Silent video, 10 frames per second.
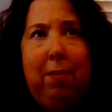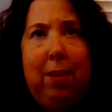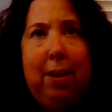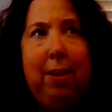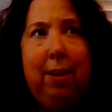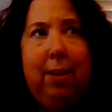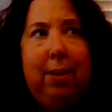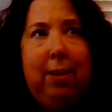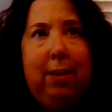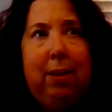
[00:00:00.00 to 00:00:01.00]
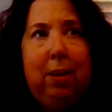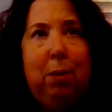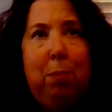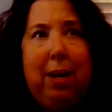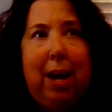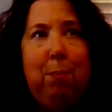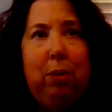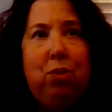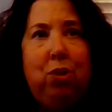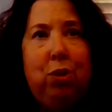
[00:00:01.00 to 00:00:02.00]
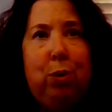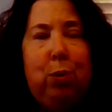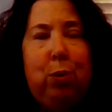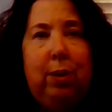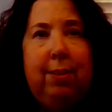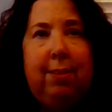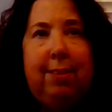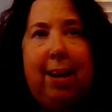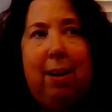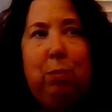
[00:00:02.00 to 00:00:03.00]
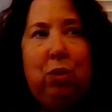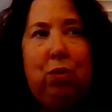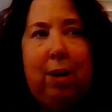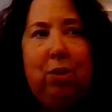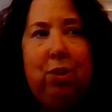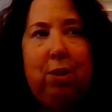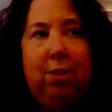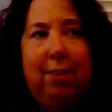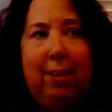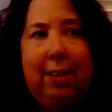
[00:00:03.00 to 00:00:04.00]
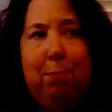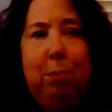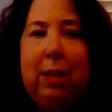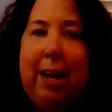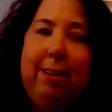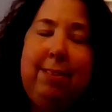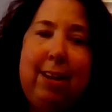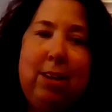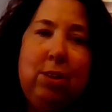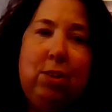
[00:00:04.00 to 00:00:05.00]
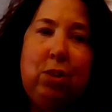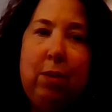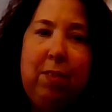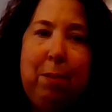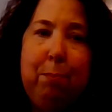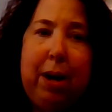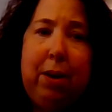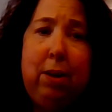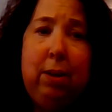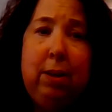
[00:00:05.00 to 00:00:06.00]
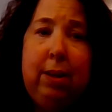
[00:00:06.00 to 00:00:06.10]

and then being able to set up structures in place that could serve them better.